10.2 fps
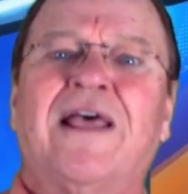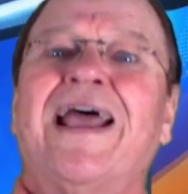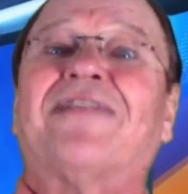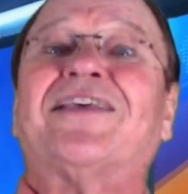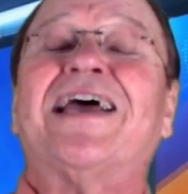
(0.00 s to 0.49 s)

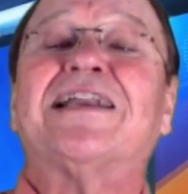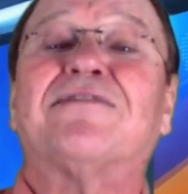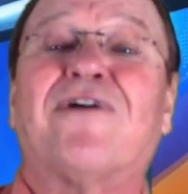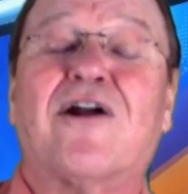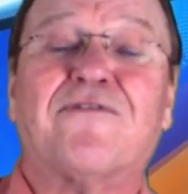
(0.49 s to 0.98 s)
At the end
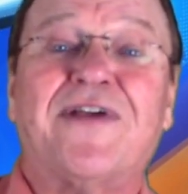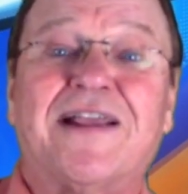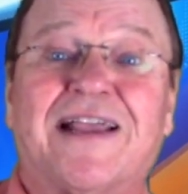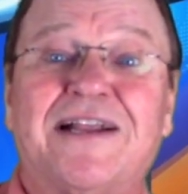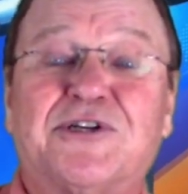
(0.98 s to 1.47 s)
of our
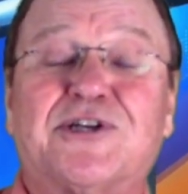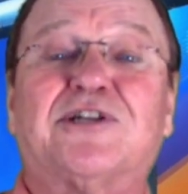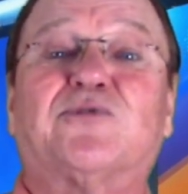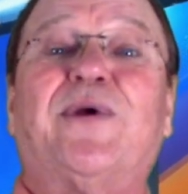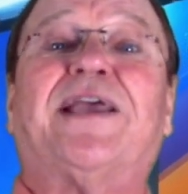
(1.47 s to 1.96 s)

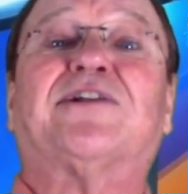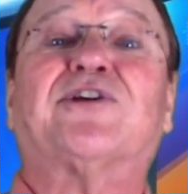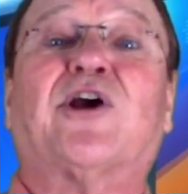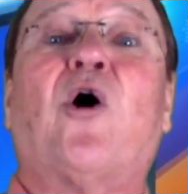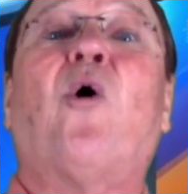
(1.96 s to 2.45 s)
vacations, we get
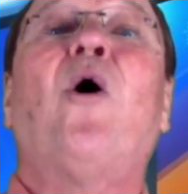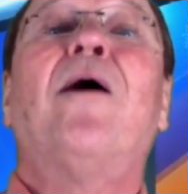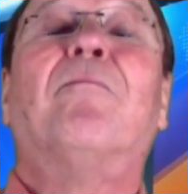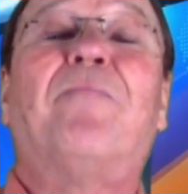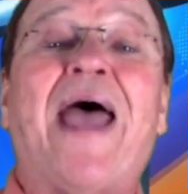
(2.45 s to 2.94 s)
to
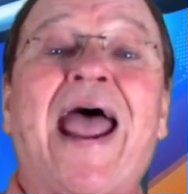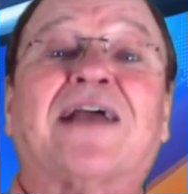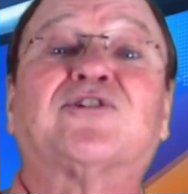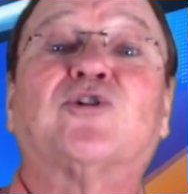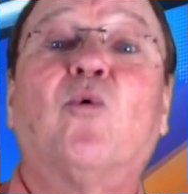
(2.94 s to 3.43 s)
go
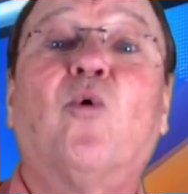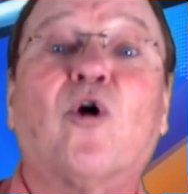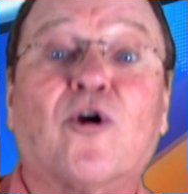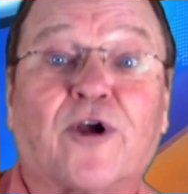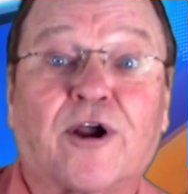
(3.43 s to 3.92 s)
back to
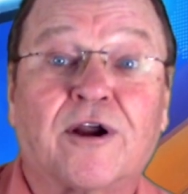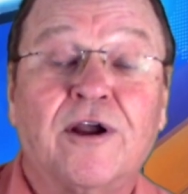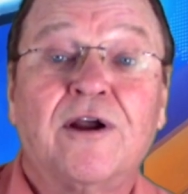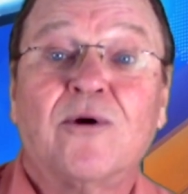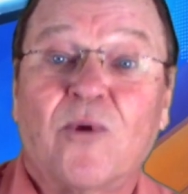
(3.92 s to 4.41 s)
work,
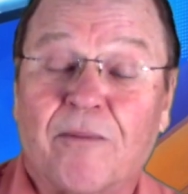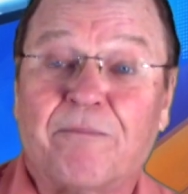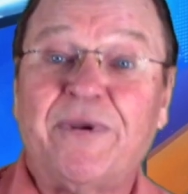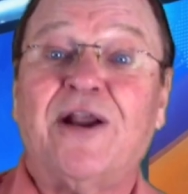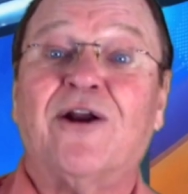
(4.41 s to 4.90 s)
where
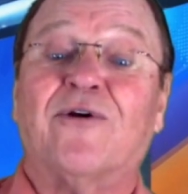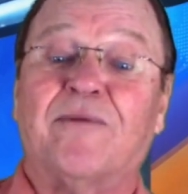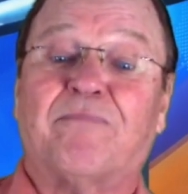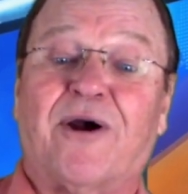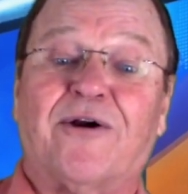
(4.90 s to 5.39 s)
beer
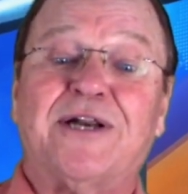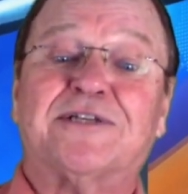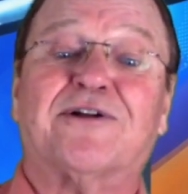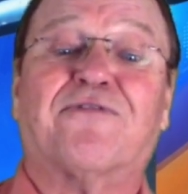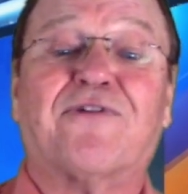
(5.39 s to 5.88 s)
and
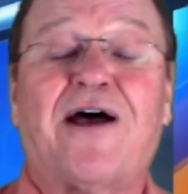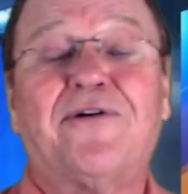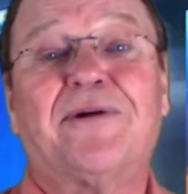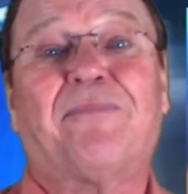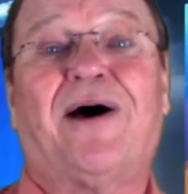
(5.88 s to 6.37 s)
parties are
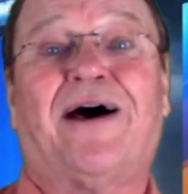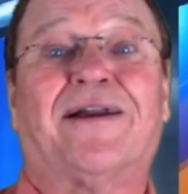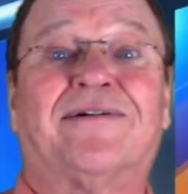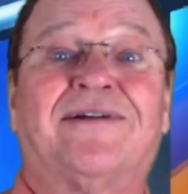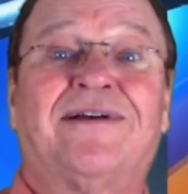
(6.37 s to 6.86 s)
frowned upon.